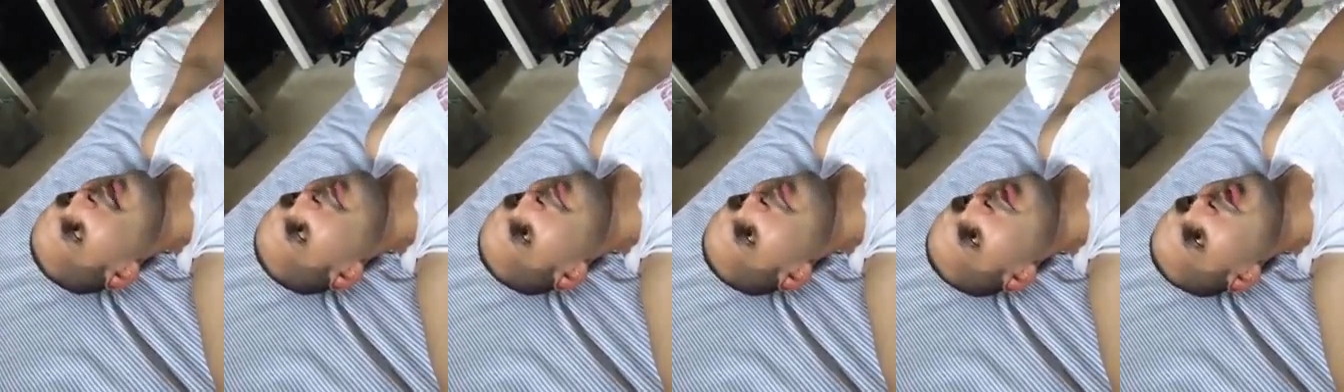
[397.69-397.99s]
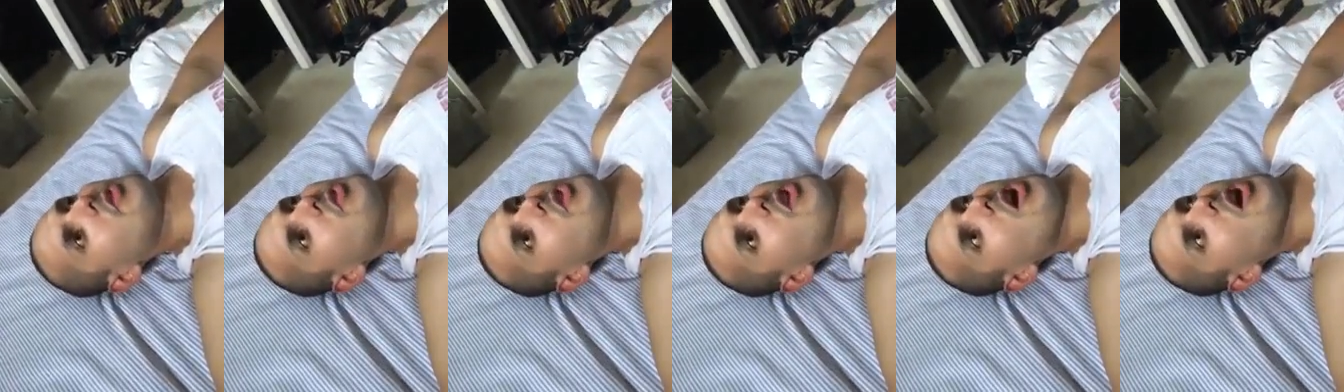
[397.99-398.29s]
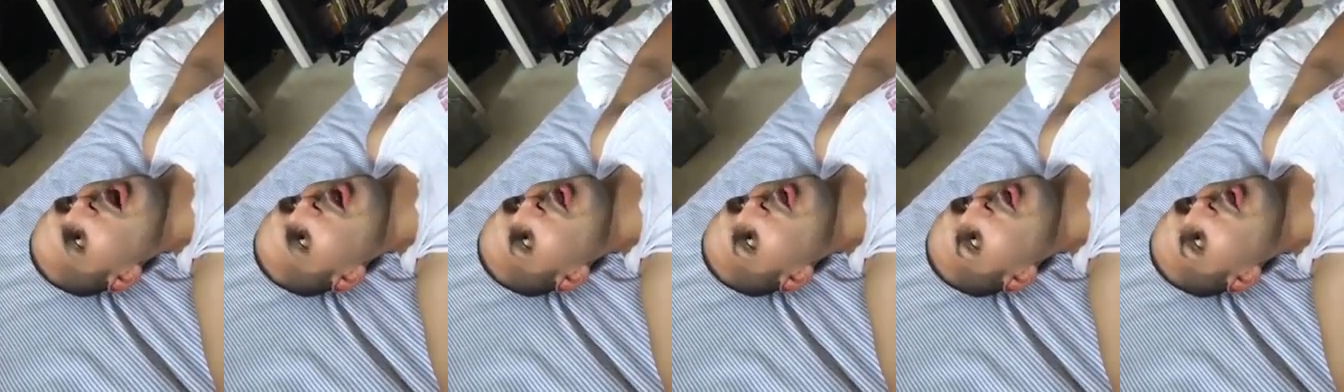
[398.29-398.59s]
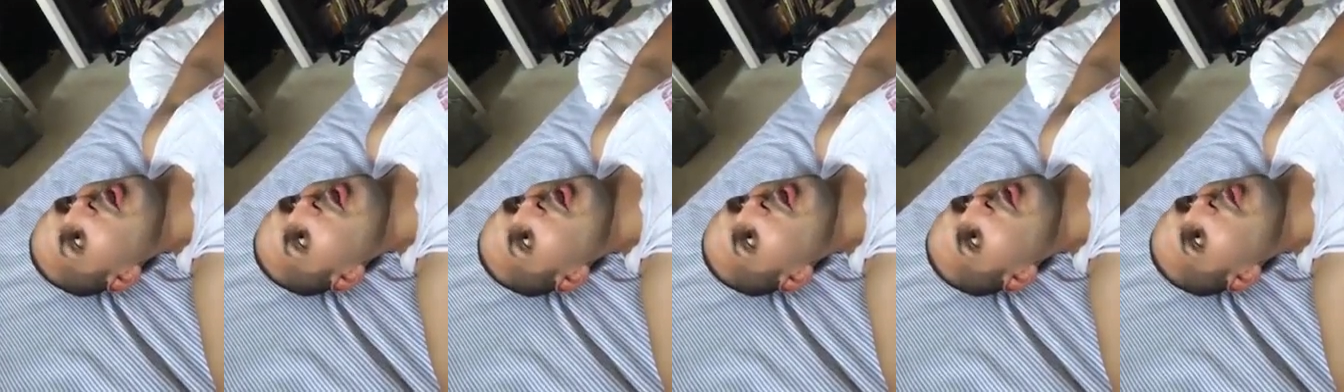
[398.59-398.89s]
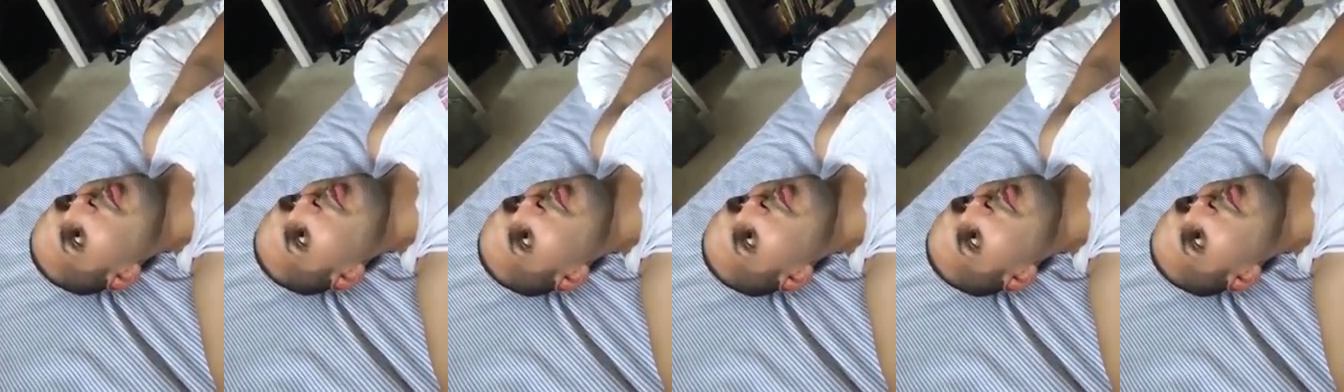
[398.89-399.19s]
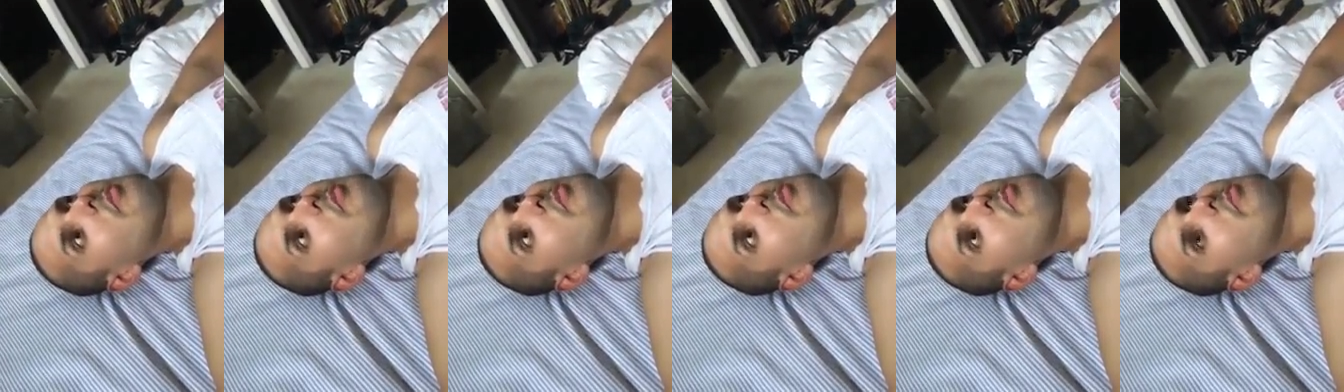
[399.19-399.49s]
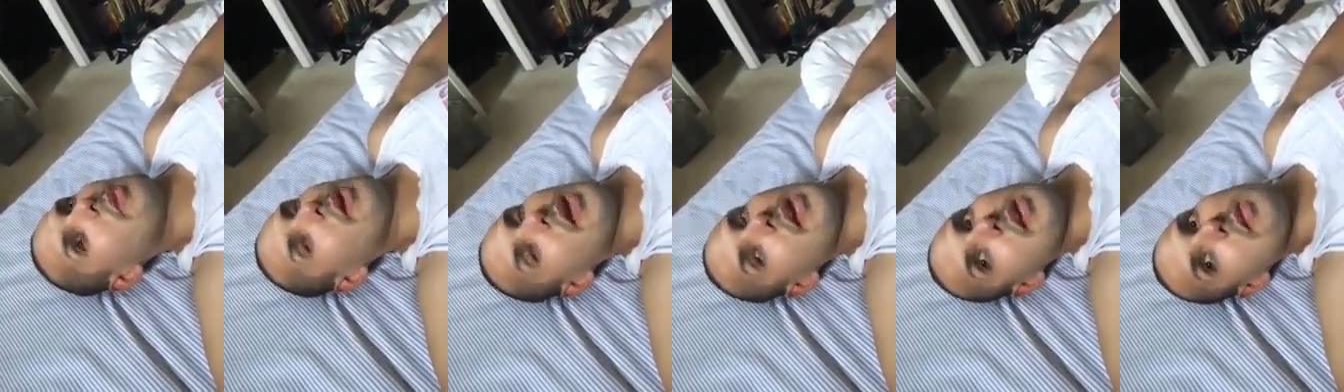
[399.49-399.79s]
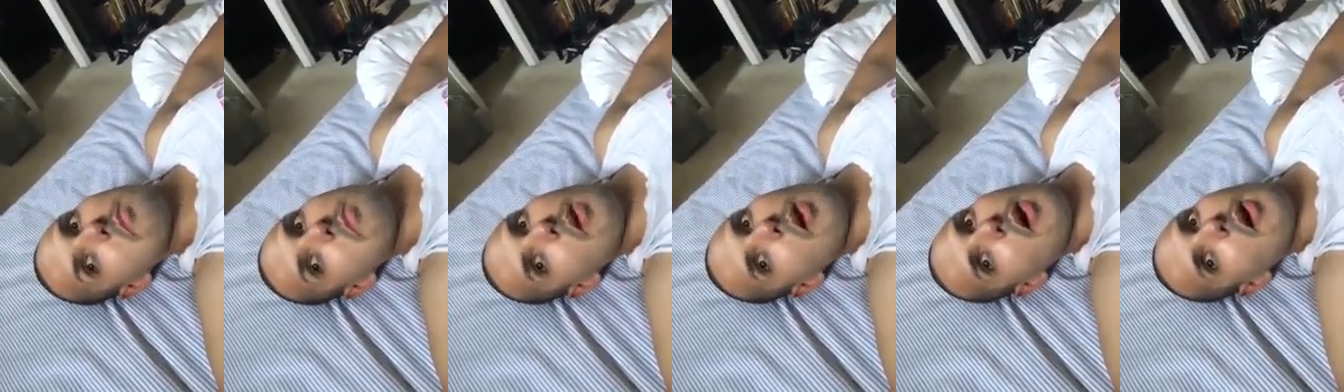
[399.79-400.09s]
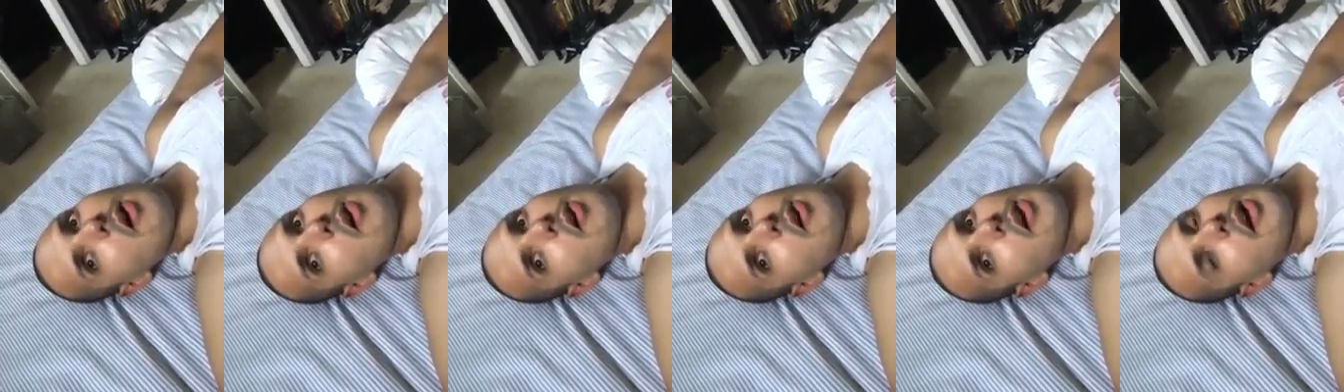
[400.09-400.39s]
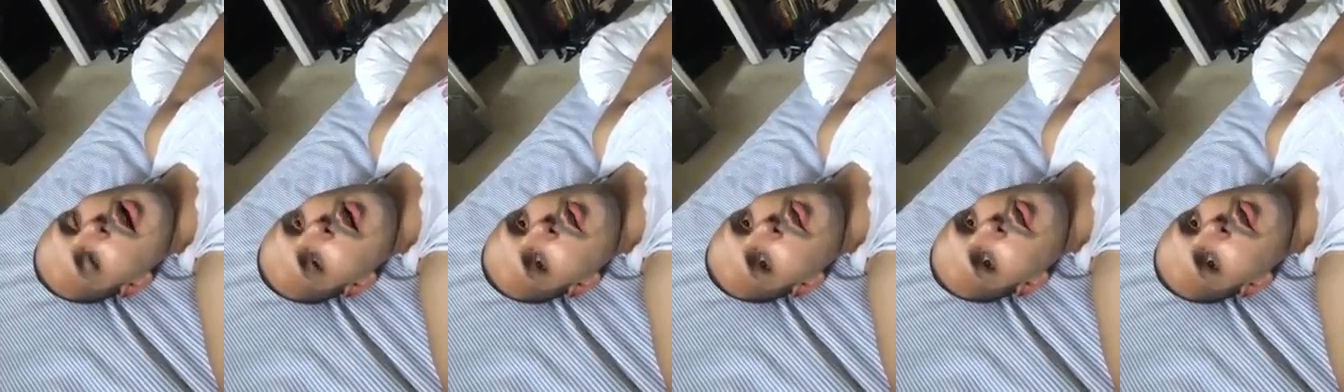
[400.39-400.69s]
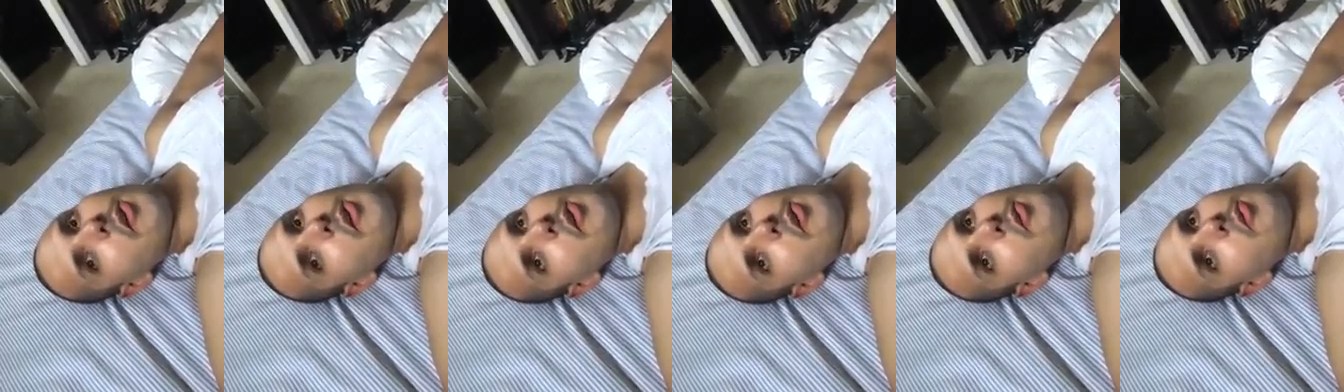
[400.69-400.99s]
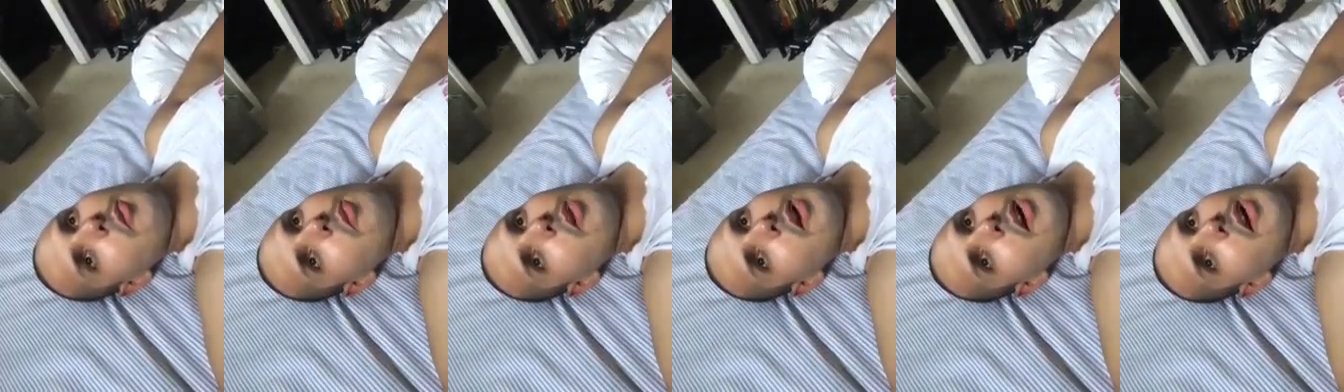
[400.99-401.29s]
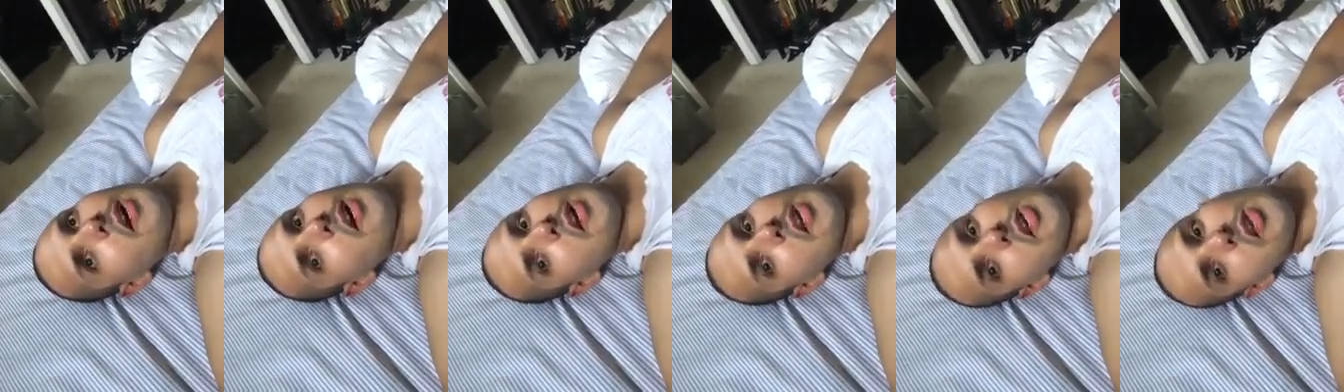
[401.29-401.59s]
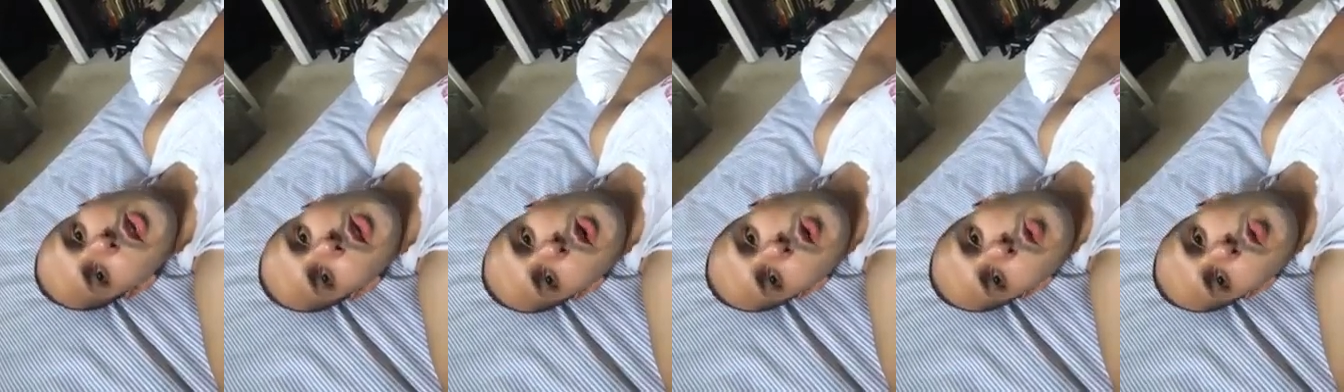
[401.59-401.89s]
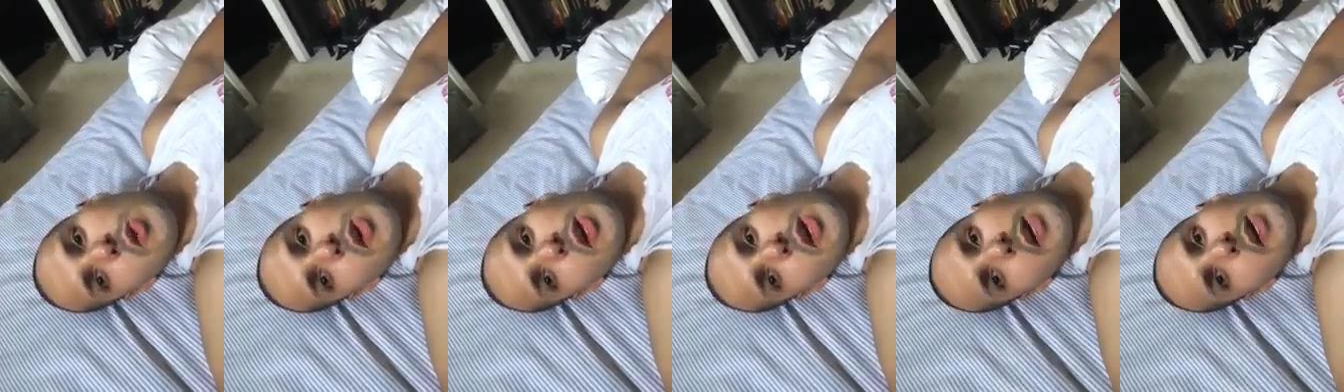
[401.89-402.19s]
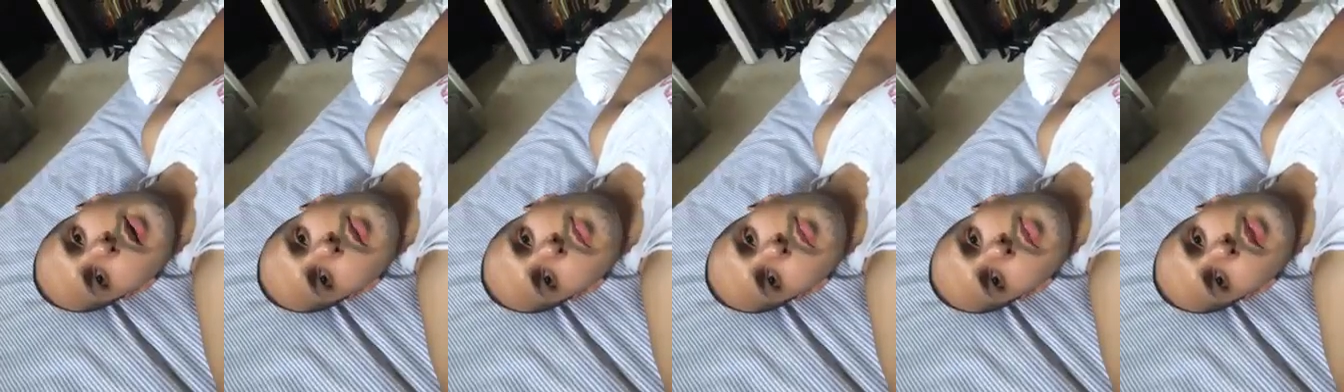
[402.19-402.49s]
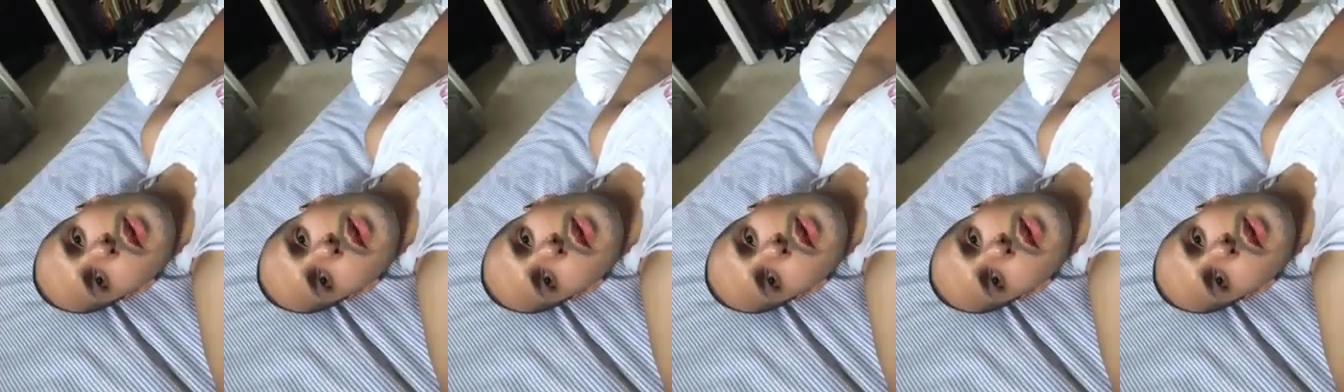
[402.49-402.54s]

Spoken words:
soccer, ping pong, I don't know, yoga.